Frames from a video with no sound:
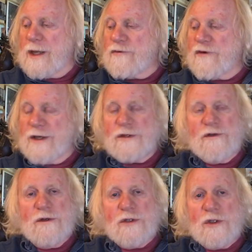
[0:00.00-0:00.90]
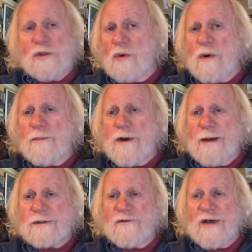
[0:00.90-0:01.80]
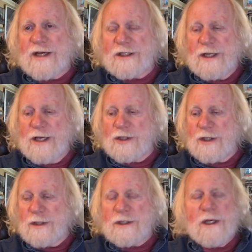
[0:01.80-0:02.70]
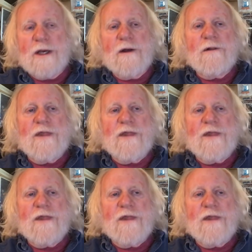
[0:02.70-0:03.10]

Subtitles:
blood transfusions or perhaps vaccinations.